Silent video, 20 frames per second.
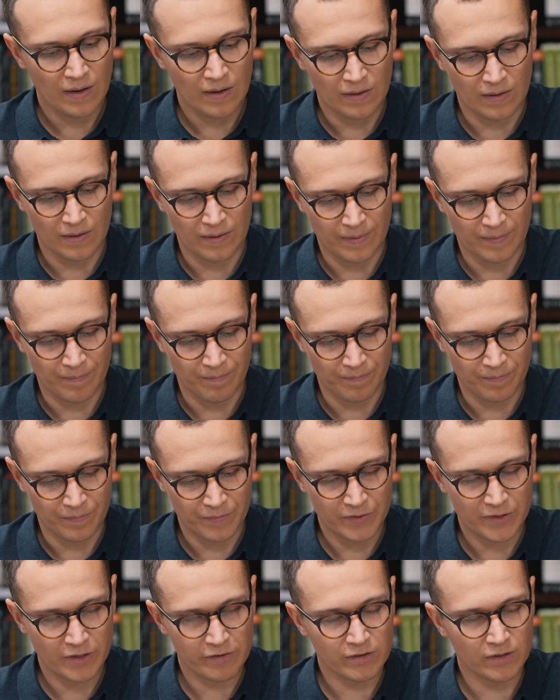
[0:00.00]

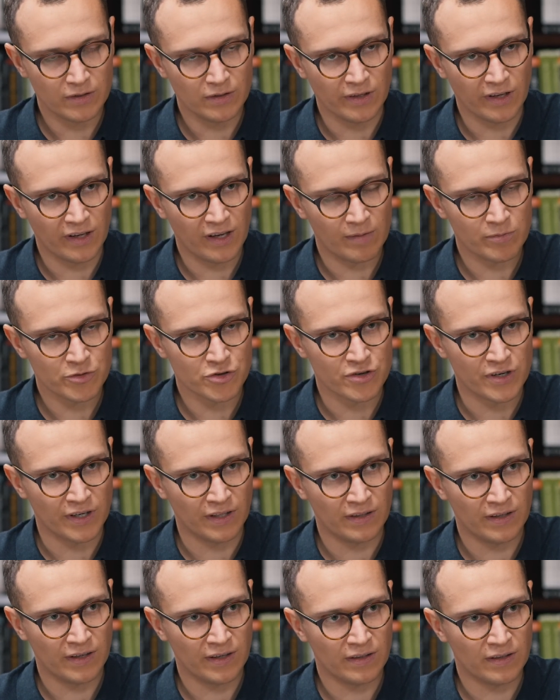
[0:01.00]
Definitely capturing
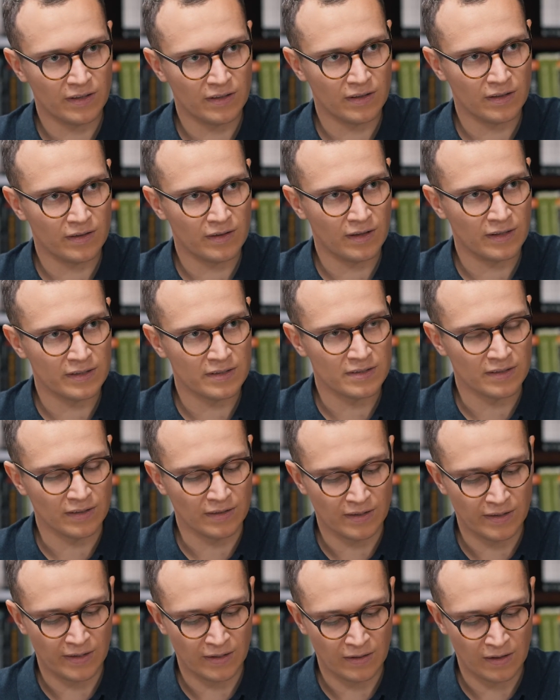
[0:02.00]
data and analyzing
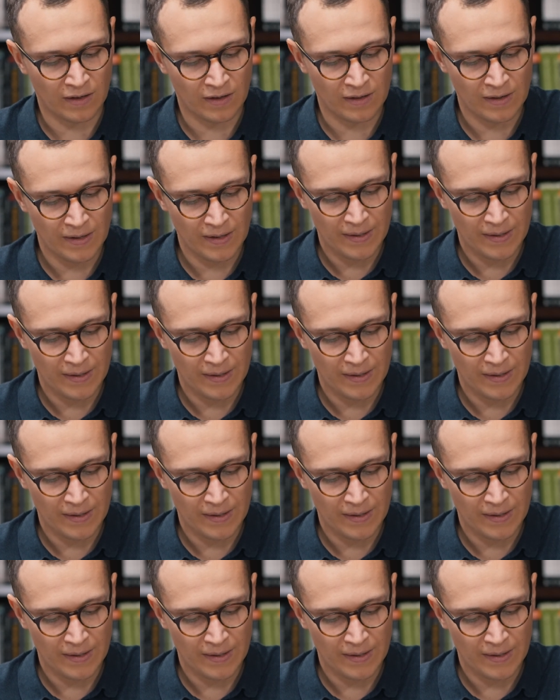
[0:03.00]
data.